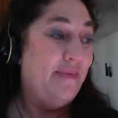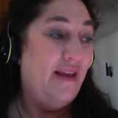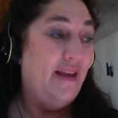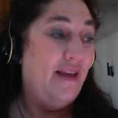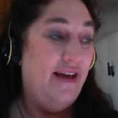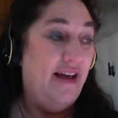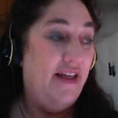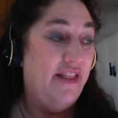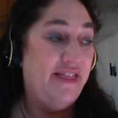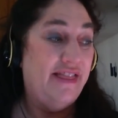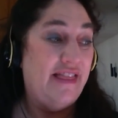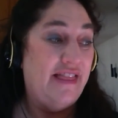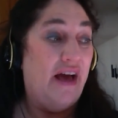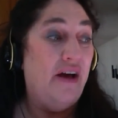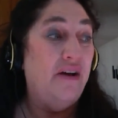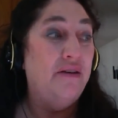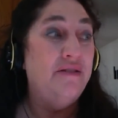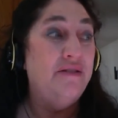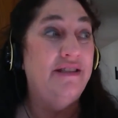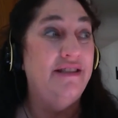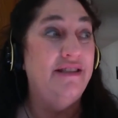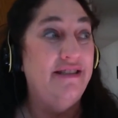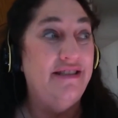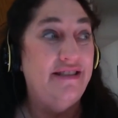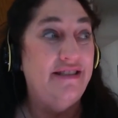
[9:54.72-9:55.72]

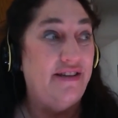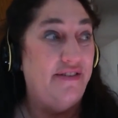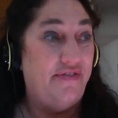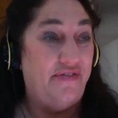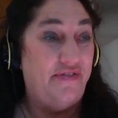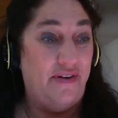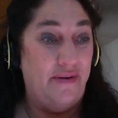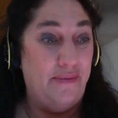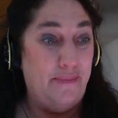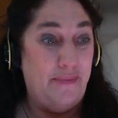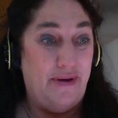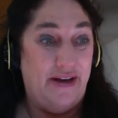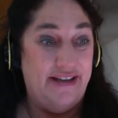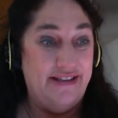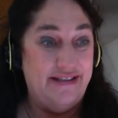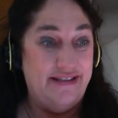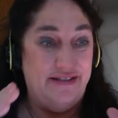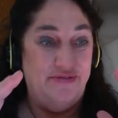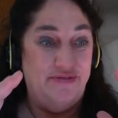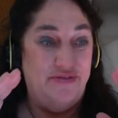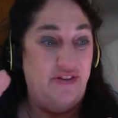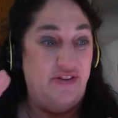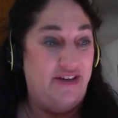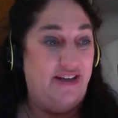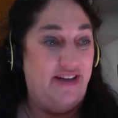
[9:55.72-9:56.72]
1,000 different ways
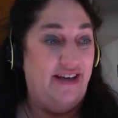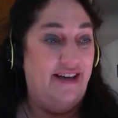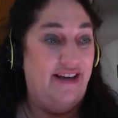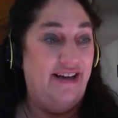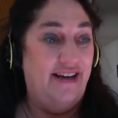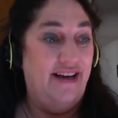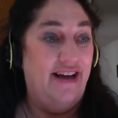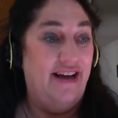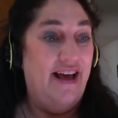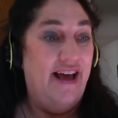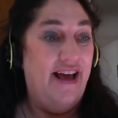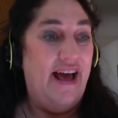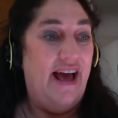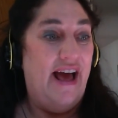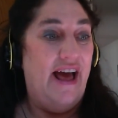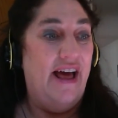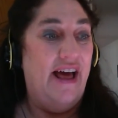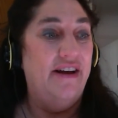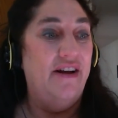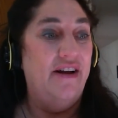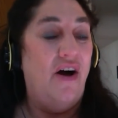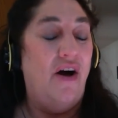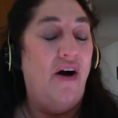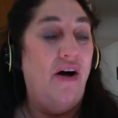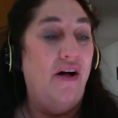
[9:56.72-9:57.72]
of looking,
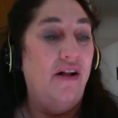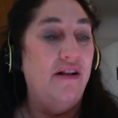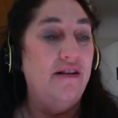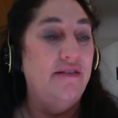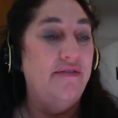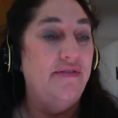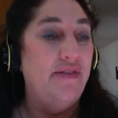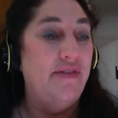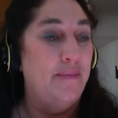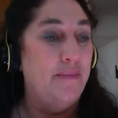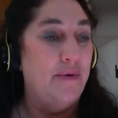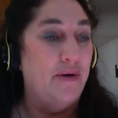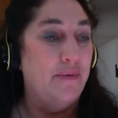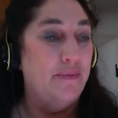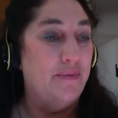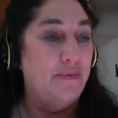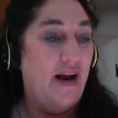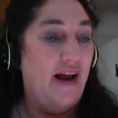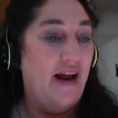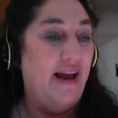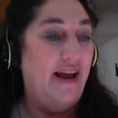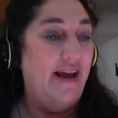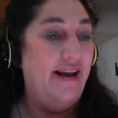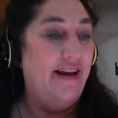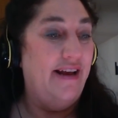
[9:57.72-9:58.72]
and all of them are
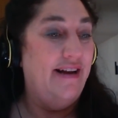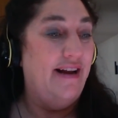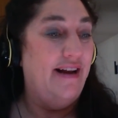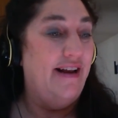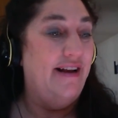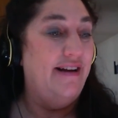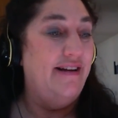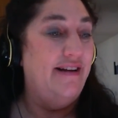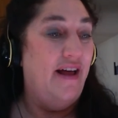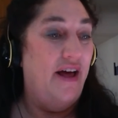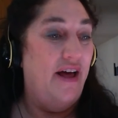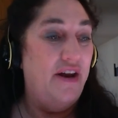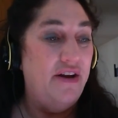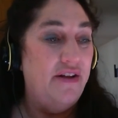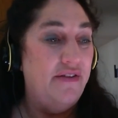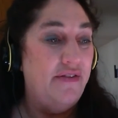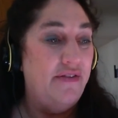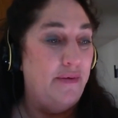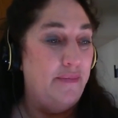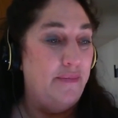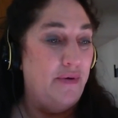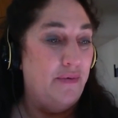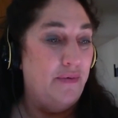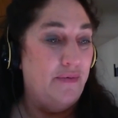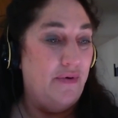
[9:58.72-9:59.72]
right. None of
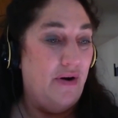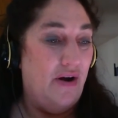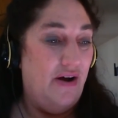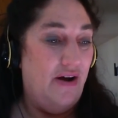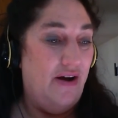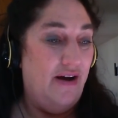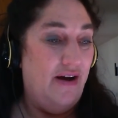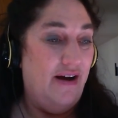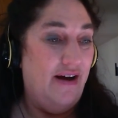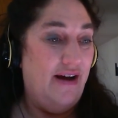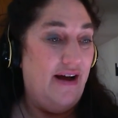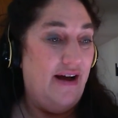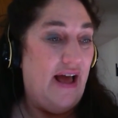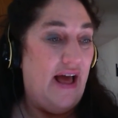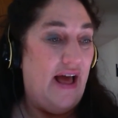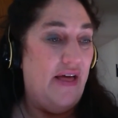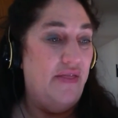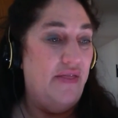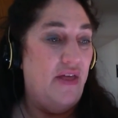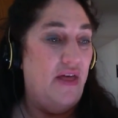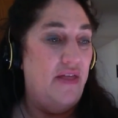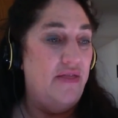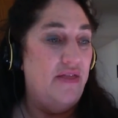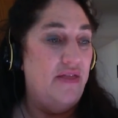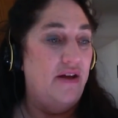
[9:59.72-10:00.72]
them are wrong. And
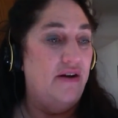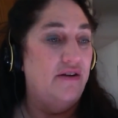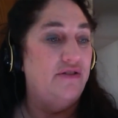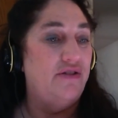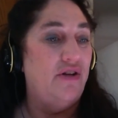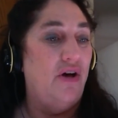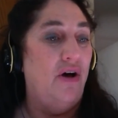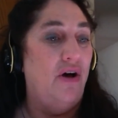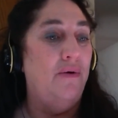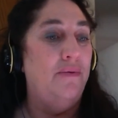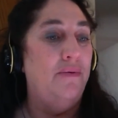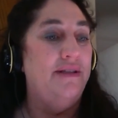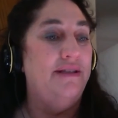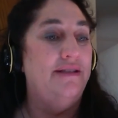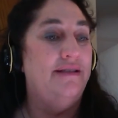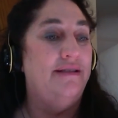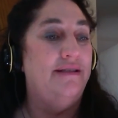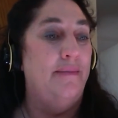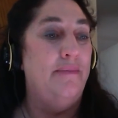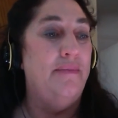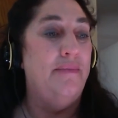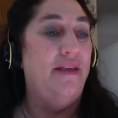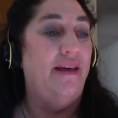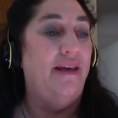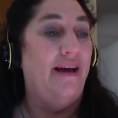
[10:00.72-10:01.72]
then there's always
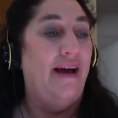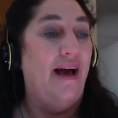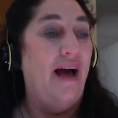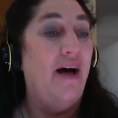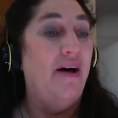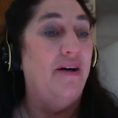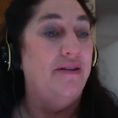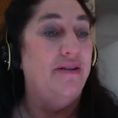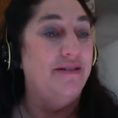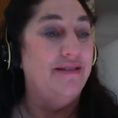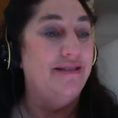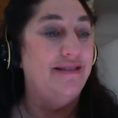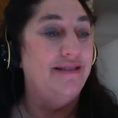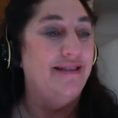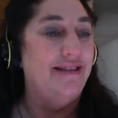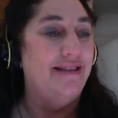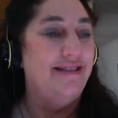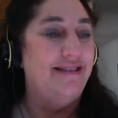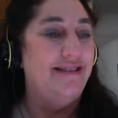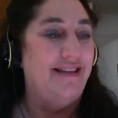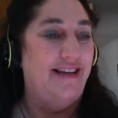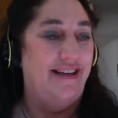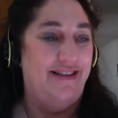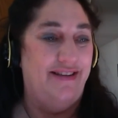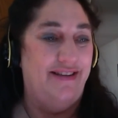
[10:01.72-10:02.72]
something else.
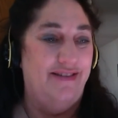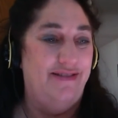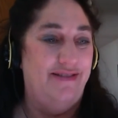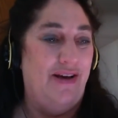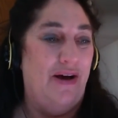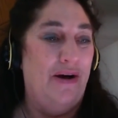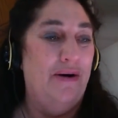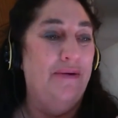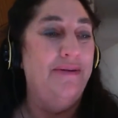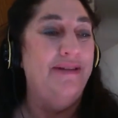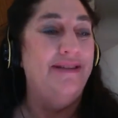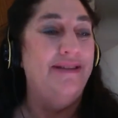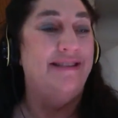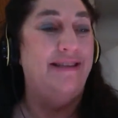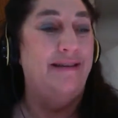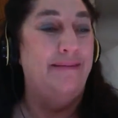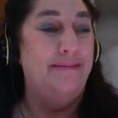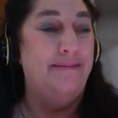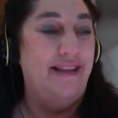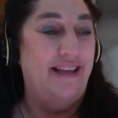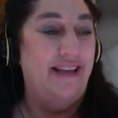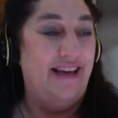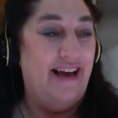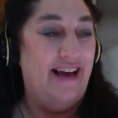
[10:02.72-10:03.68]
It's like there's always something